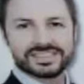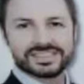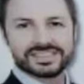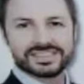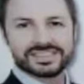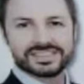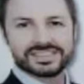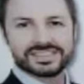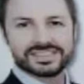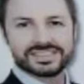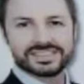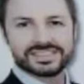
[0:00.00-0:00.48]

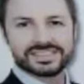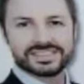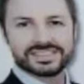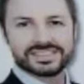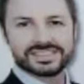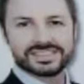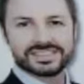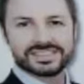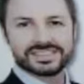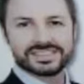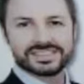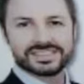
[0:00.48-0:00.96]

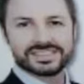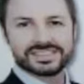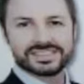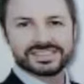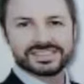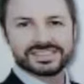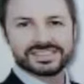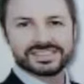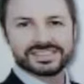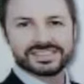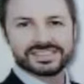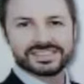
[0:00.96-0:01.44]

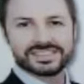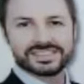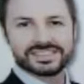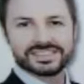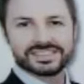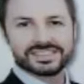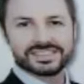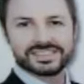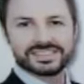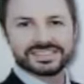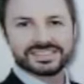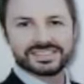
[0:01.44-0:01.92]

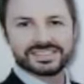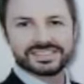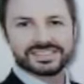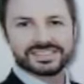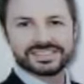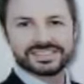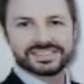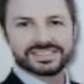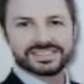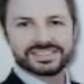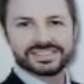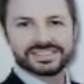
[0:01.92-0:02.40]

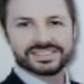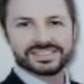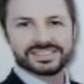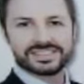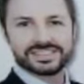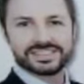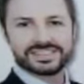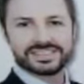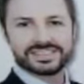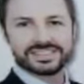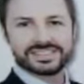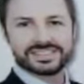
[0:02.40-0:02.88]

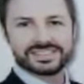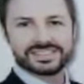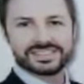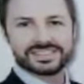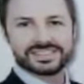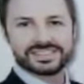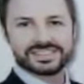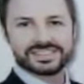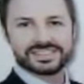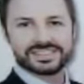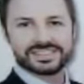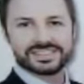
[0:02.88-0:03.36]

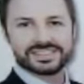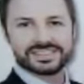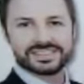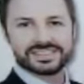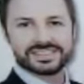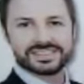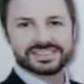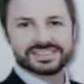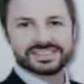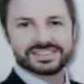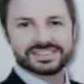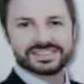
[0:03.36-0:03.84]

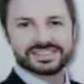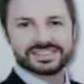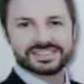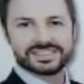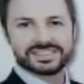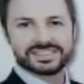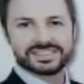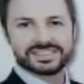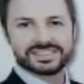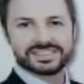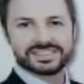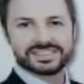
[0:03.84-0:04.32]

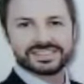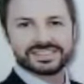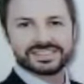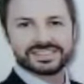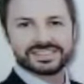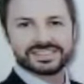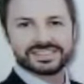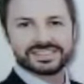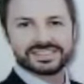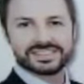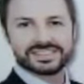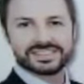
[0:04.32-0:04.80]

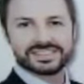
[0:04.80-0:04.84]
This person isn't speaking.